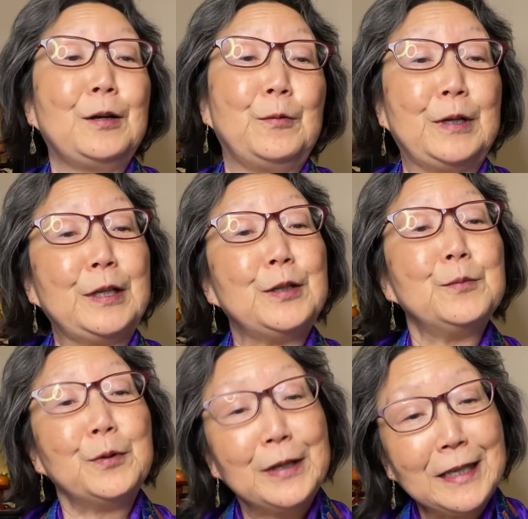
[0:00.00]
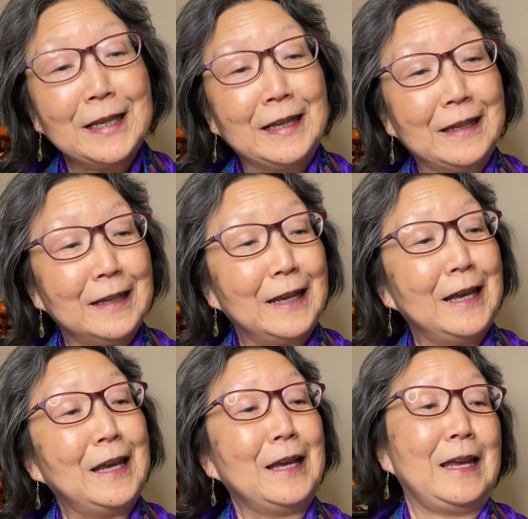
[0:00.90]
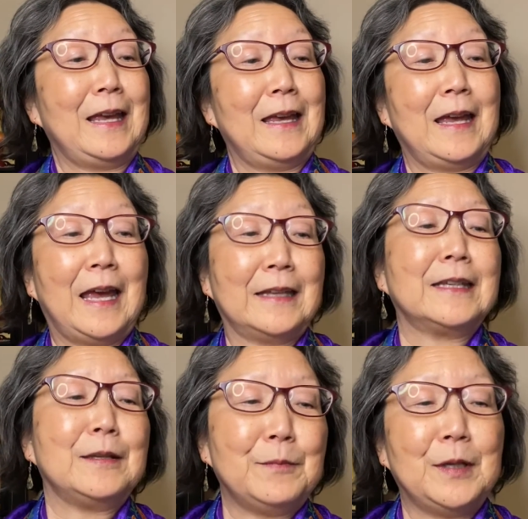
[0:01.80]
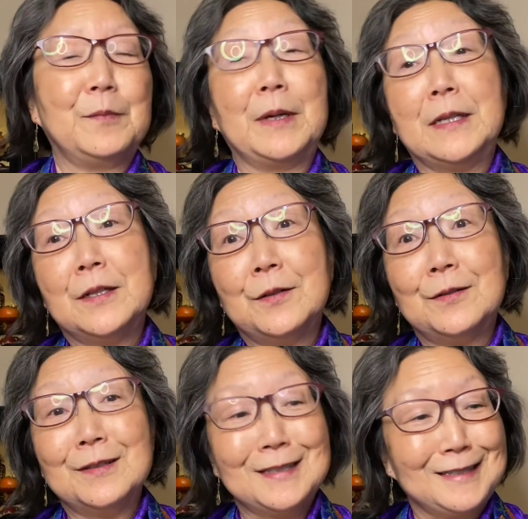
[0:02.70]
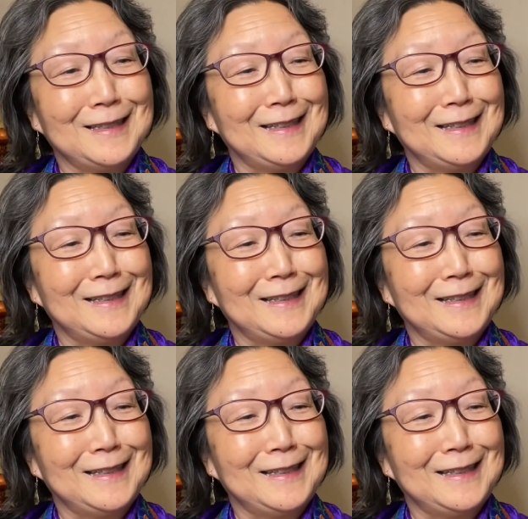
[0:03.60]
What are you bringing?" And keep me on my toes.